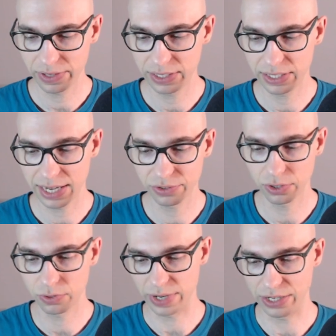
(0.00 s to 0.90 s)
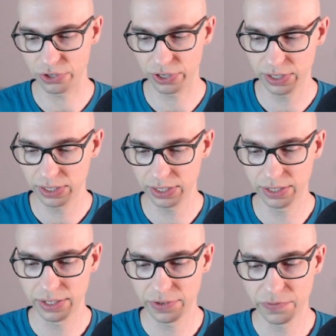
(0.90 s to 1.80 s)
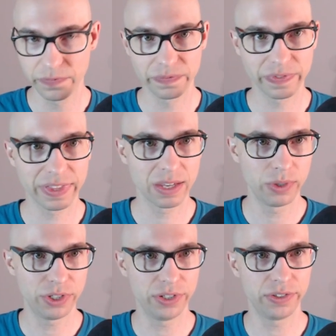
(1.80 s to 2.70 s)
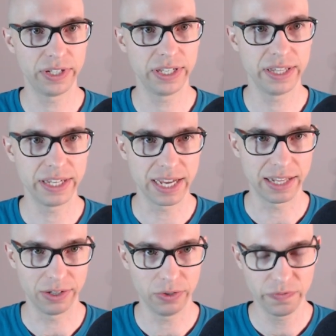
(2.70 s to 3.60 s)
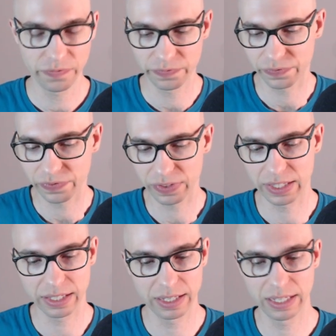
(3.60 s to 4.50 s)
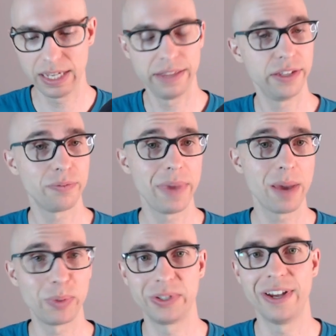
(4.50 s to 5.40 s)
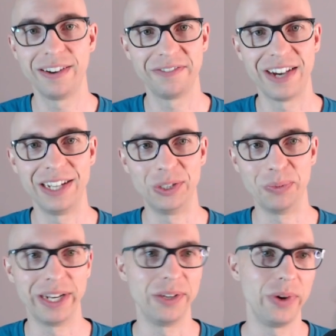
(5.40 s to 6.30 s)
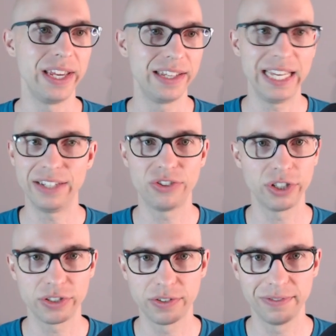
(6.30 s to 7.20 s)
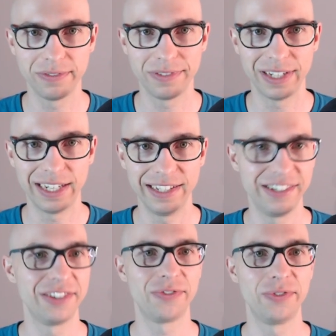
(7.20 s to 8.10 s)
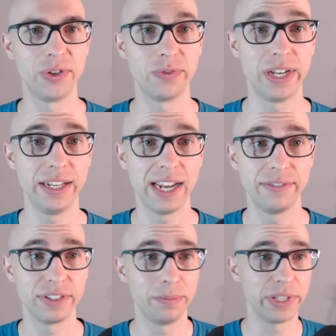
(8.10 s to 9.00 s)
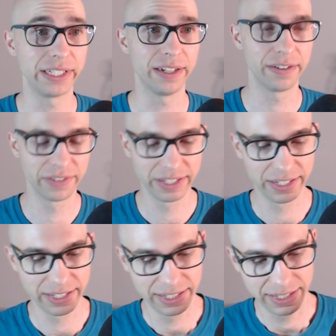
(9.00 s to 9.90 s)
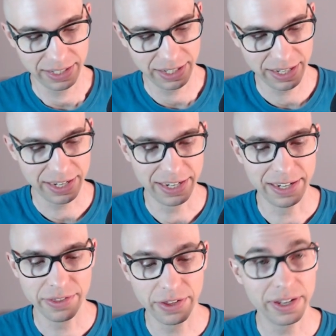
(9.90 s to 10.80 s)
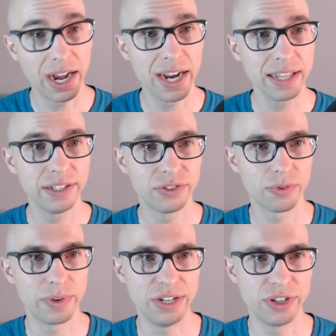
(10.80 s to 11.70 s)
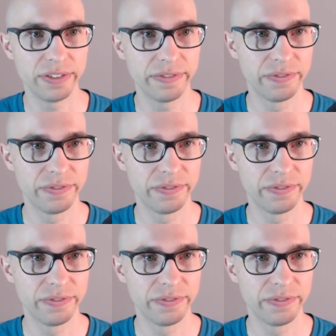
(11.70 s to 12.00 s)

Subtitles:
desert region, which is the yellow. This map is not final, by the way. It's just for fun to have something there. The islands region